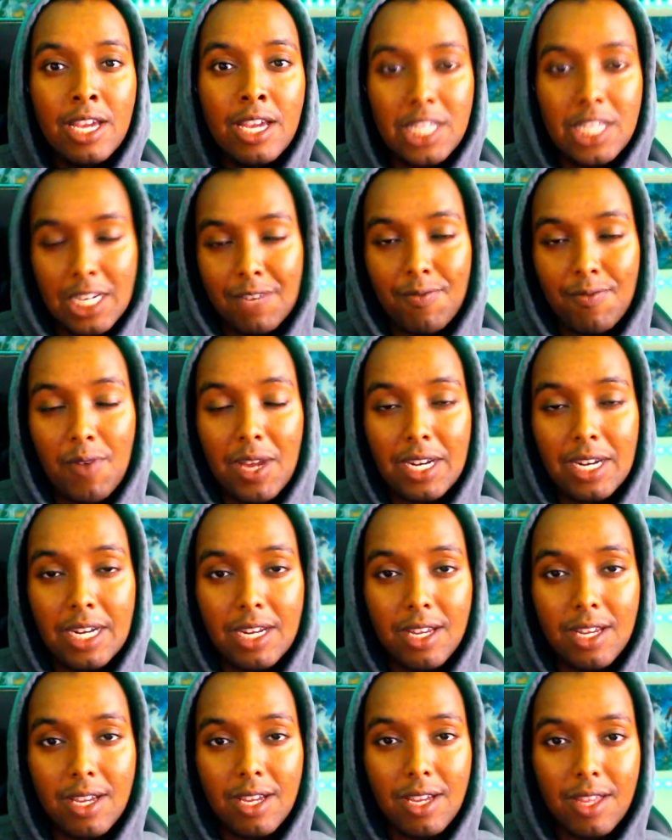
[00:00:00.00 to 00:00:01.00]
to
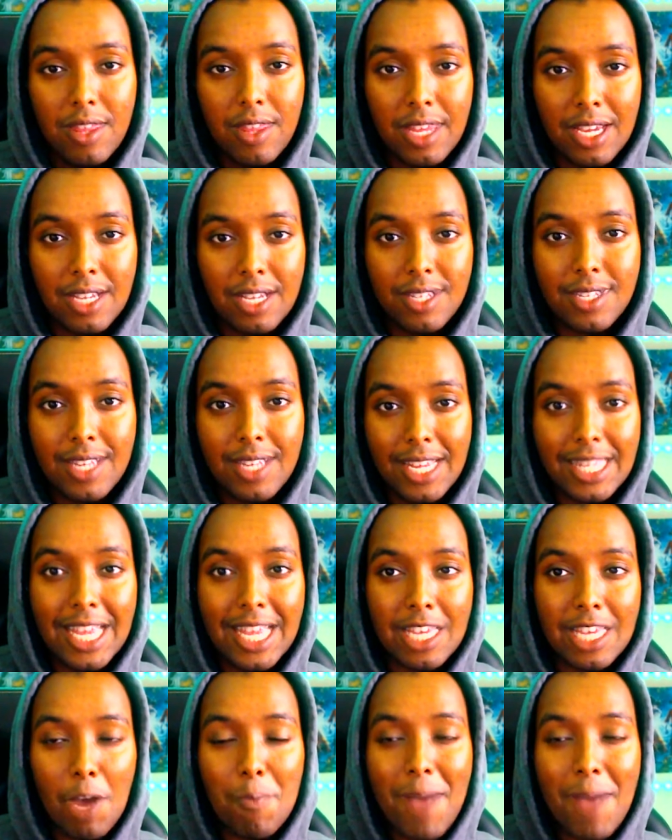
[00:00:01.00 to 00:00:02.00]
defend things. Like
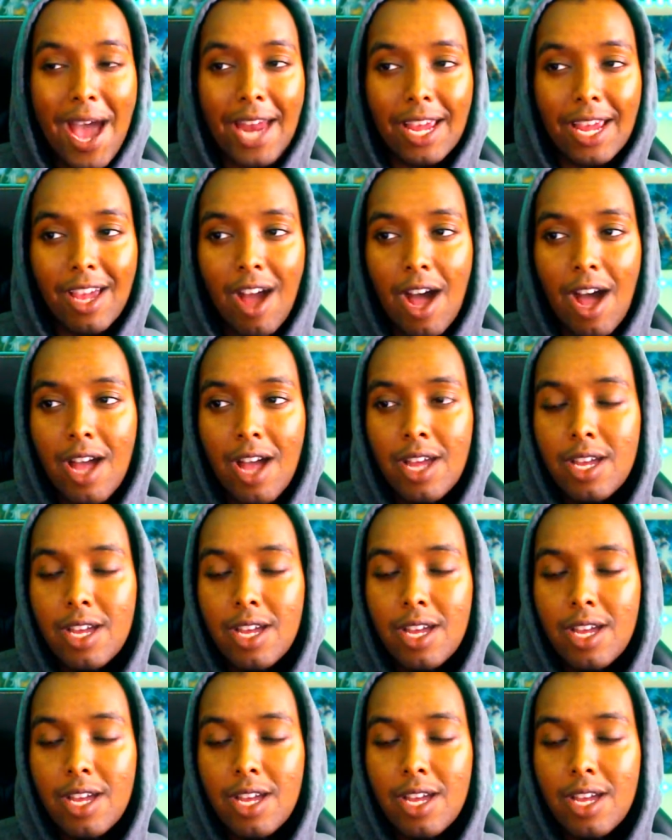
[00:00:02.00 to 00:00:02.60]
that's how bad it got.